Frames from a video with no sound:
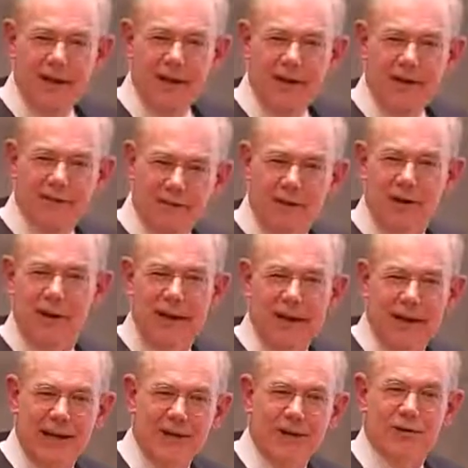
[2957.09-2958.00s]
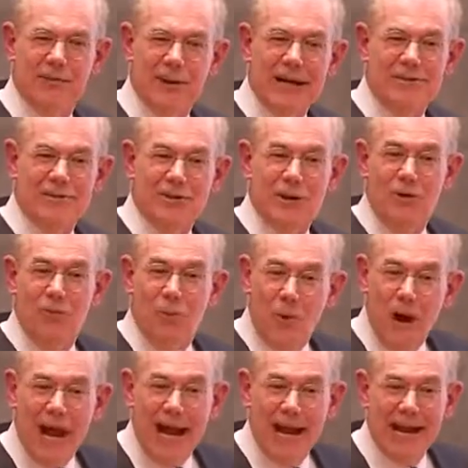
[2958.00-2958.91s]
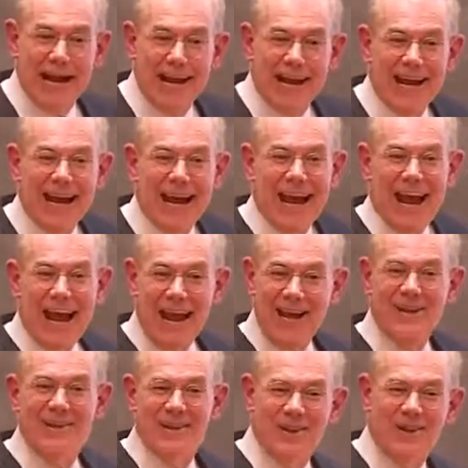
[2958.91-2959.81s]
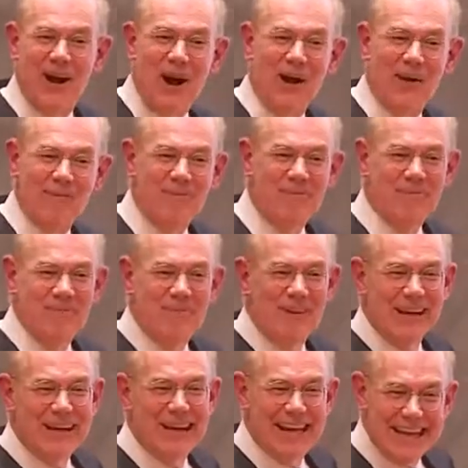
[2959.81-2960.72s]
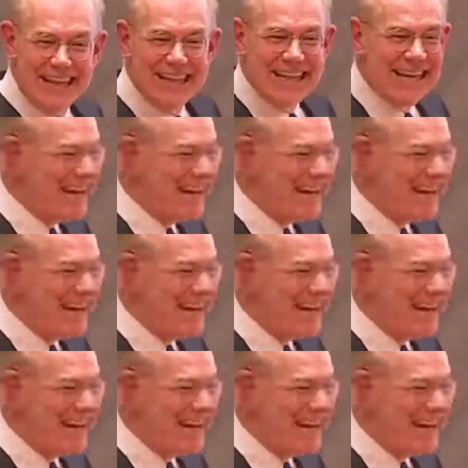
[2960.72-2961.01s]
in a very interesting way, ended up, in